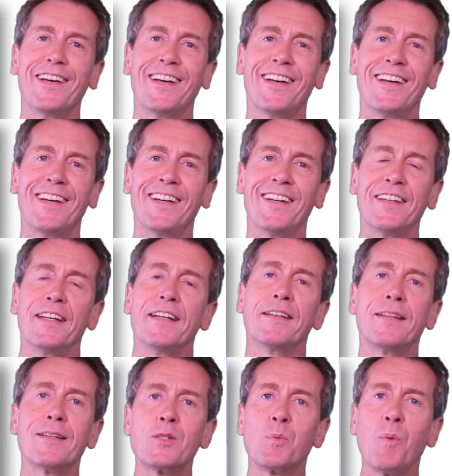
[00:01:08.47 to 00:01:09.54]

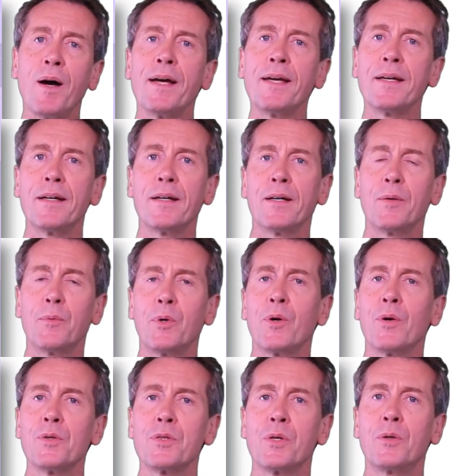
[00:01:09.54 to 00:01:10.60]
That's why
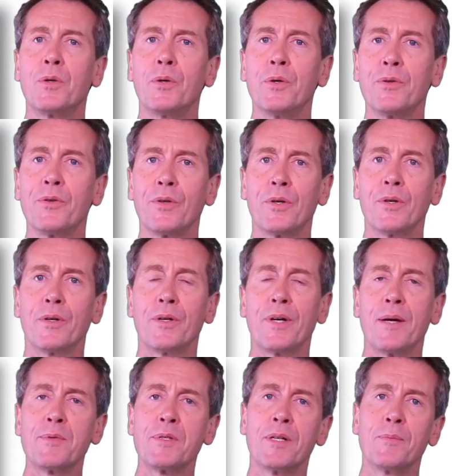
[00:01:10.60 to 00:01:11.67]
we're also called
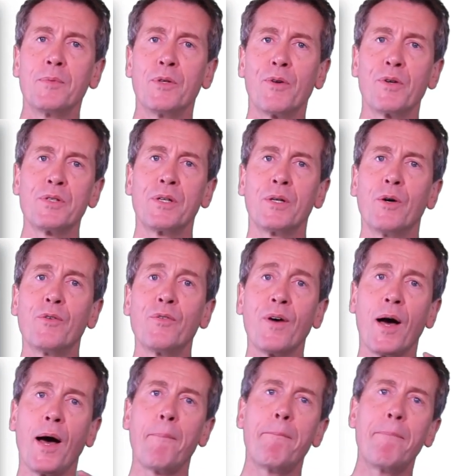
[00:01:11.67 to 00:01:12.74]
Amsterdam University of
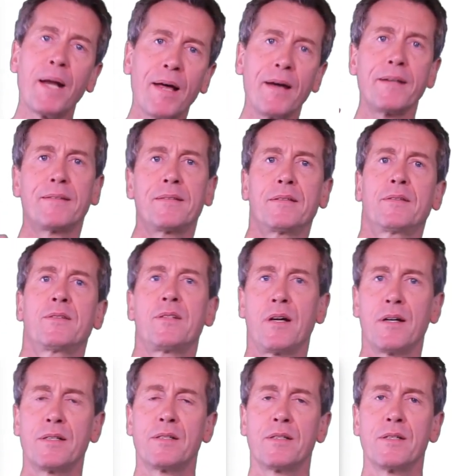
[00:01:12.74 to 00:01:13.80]
Applied
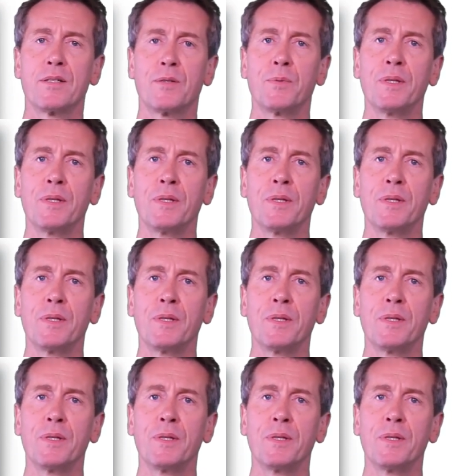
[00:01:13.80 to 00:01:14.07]
Sciences.